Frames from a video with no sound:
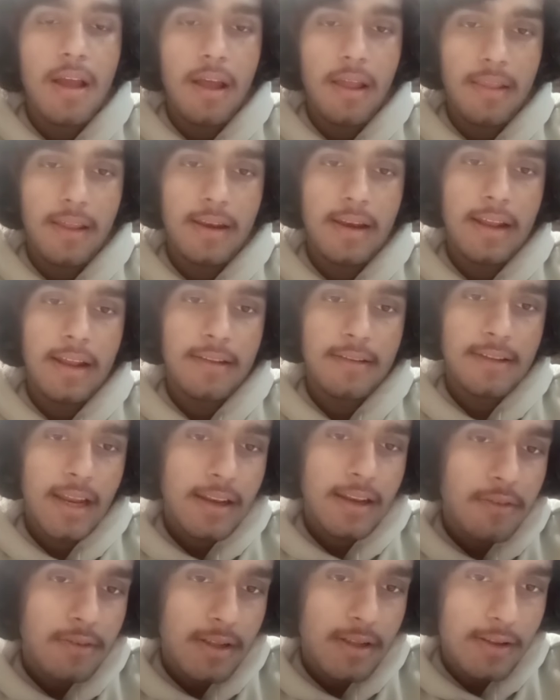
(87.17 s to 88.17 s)
Then at the
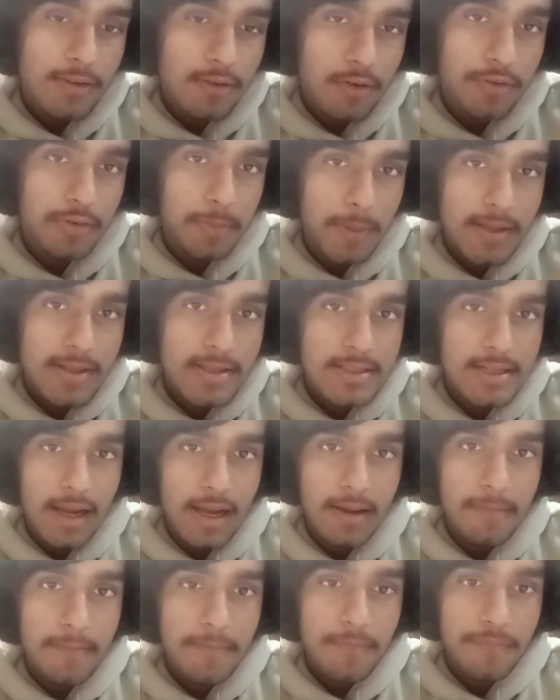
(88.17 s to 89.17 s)
tiny scales of
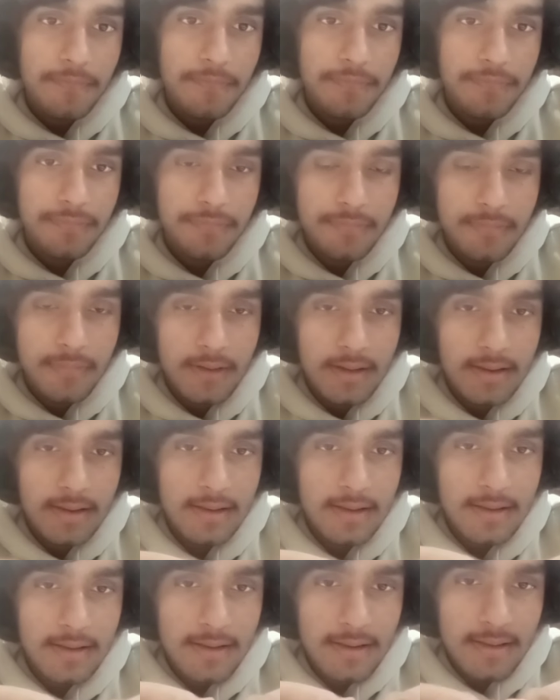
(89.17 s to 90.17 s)
space-time,
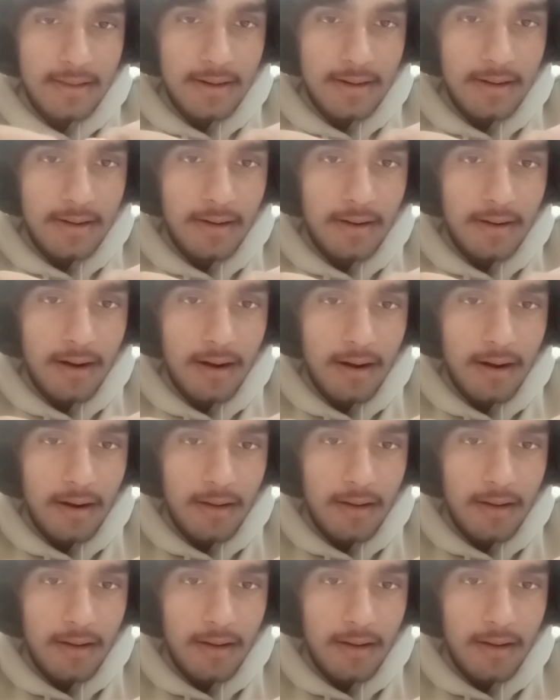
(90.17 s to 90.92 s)
there